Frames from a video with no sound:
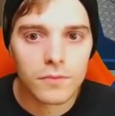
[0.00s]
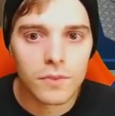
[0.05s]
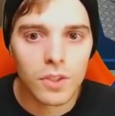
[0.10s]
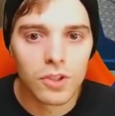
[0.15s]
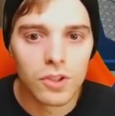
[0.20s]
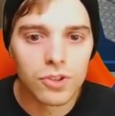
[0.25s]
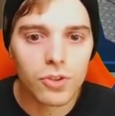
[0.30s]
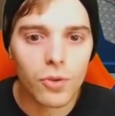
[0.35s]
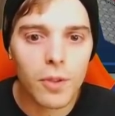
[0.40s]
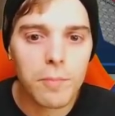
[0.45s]

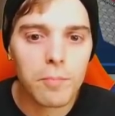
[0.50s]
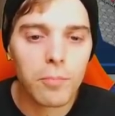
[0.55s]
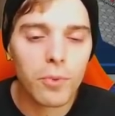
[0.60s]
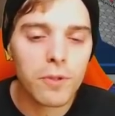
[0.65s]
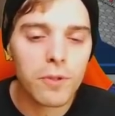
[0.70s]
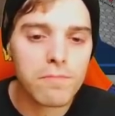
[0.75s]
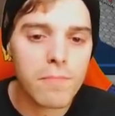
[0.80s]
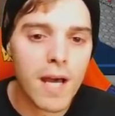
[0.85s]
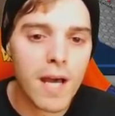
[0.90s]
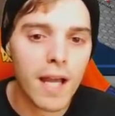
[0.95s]
Also, he
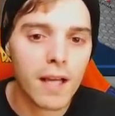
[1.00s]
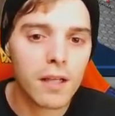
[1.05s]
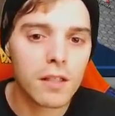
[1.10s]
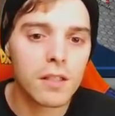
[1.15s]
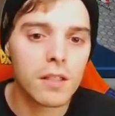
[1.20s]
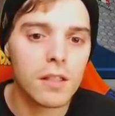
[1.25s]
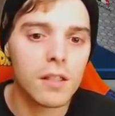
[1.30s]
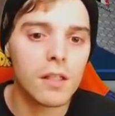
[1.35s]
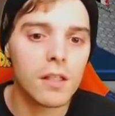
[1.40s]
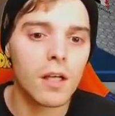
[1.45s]
put back
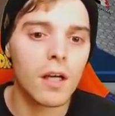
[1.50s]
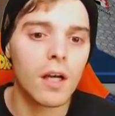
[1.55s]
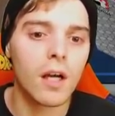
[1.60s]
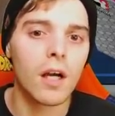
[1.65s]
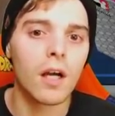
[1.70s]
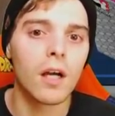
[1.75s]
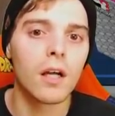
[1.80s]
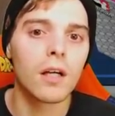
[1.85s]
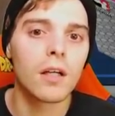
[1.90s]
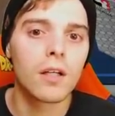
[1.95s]
the
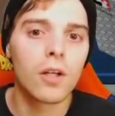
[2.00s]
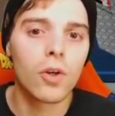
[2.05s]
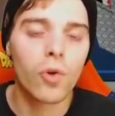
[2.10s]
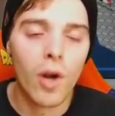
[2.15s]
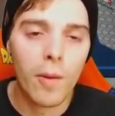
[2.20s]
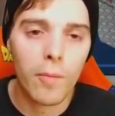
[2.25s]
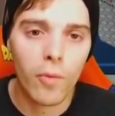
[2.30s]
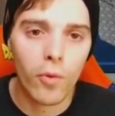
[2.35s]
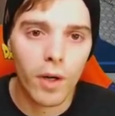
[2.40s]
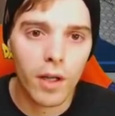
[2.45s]

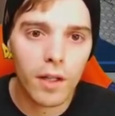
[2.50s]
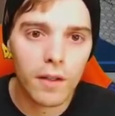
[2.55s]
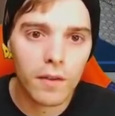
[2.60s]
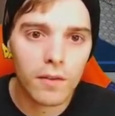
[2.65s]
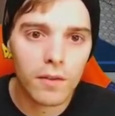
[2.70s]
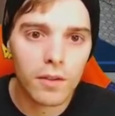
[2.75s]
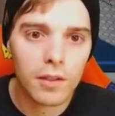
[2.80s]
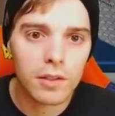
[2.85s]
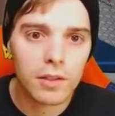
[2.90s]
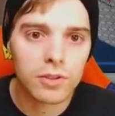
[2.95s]

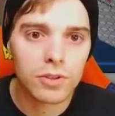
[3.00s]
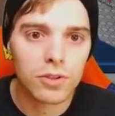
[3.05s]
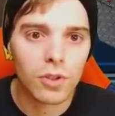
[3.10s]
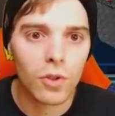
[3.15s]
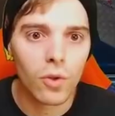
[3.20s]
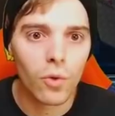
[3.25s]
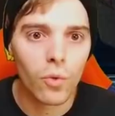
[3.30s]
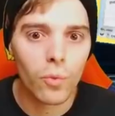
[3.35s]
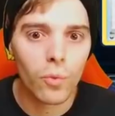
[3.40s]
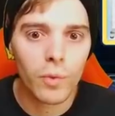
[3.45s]
Cramorant,
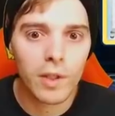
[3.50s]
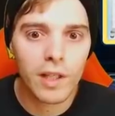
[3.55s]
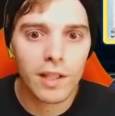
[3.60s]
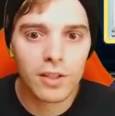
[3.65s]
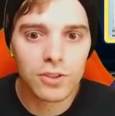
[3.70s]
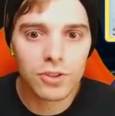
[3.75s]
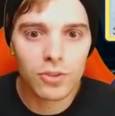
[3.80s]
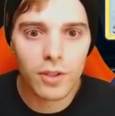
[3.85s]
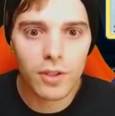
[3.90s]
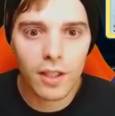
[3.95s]
so we can
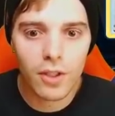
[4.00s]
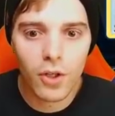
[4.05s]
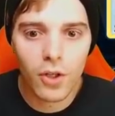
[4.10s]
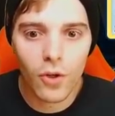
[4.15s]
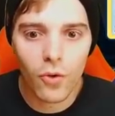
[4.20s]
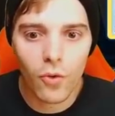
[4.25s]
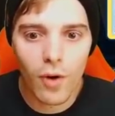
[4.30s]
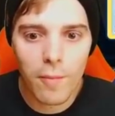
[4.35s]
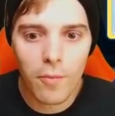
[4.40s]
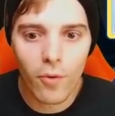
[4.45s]
also get
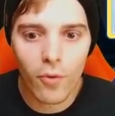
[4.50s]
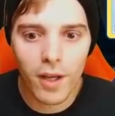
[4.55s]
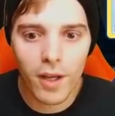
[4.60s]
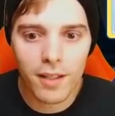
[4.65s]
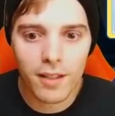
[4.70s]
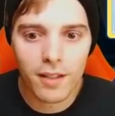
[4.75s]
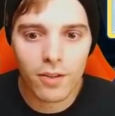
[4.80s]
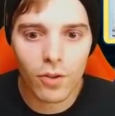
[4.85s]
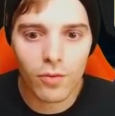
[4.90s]
Cramoranted